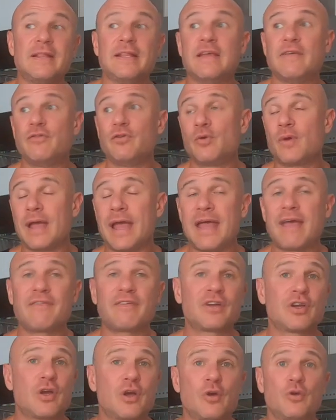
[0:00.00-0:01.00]
if you have a
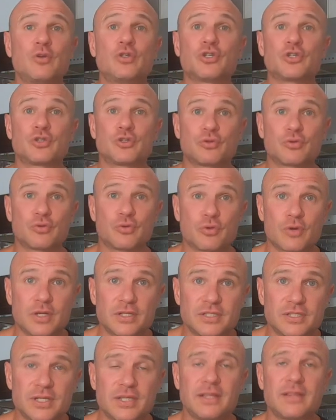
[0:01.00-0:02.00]
coach,
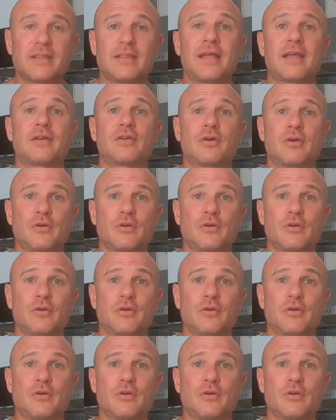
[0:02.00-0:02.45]
trusting that